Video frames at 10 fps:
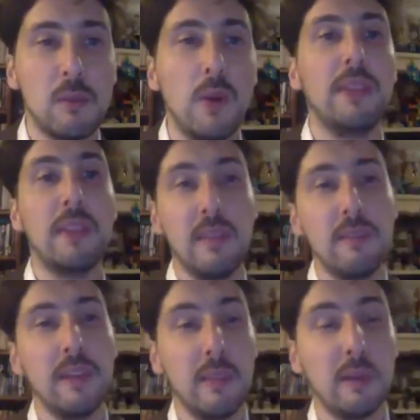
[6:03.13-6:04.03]
when
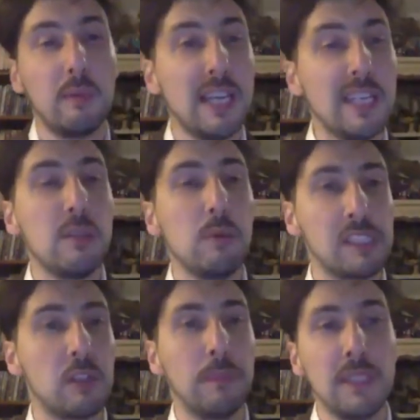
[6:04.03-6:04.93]
the reality was
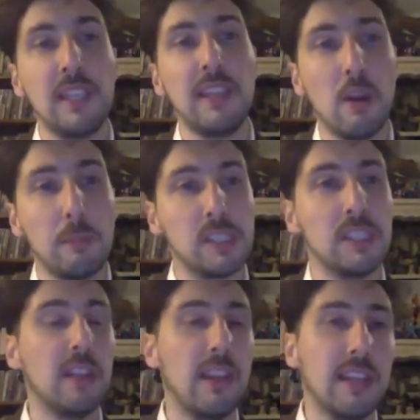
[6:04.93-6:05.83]
completely the opposite
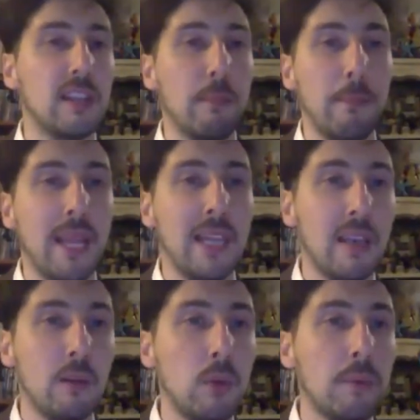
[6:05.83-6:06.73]
that like men
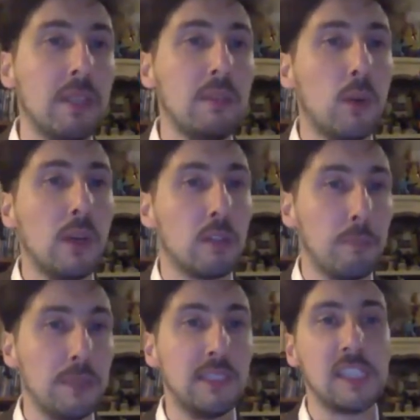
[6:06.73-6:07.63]
and women were
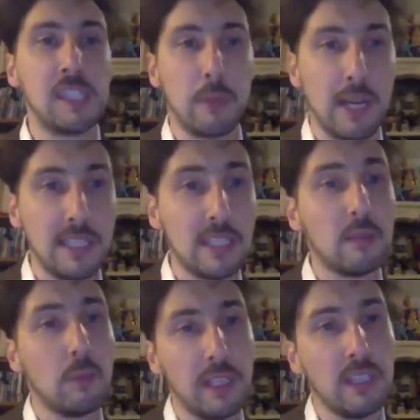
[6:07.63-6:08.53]
completely separated
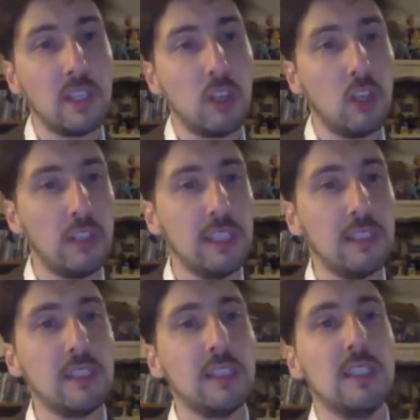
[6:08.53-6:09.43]
within the colony
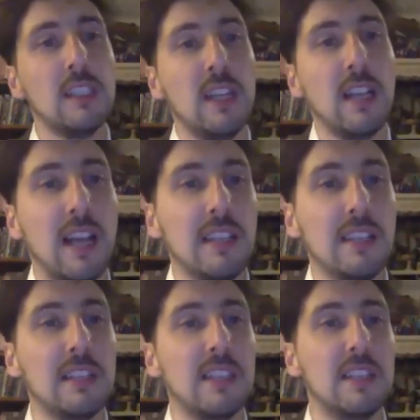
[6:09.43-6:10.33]

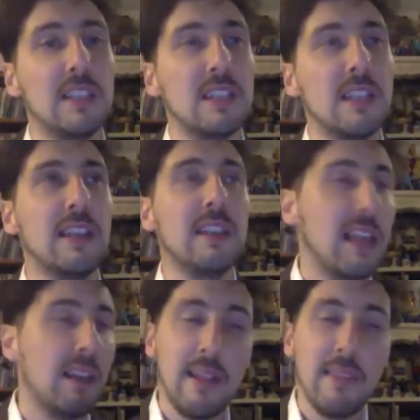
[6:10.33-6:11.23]
and and
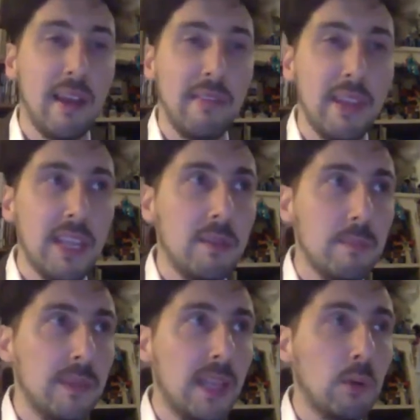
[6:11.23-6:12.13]
and, and they
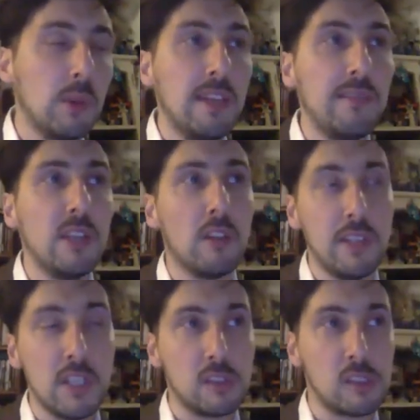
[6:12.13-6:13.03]
they would live in
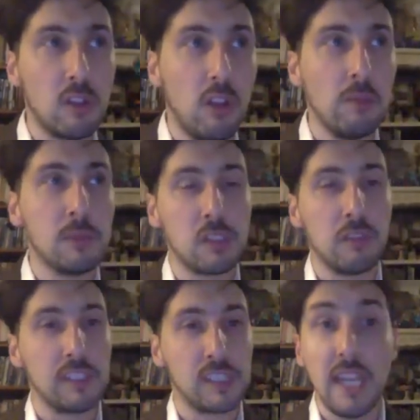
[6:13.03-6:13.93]
conditions almost
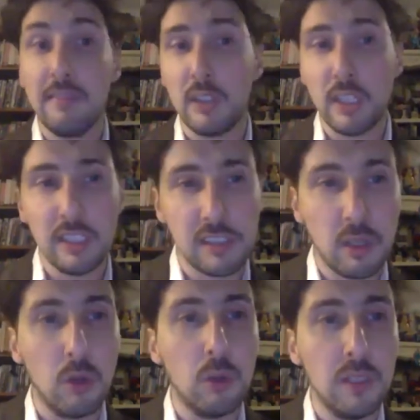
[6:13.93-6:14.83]
of slavery
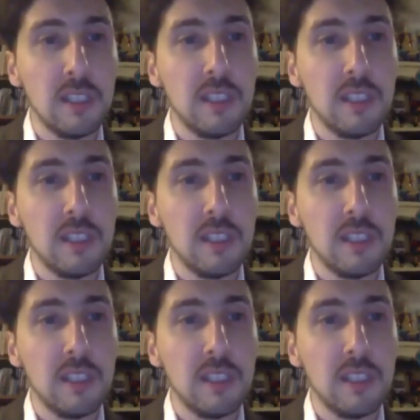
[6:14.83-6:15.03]
so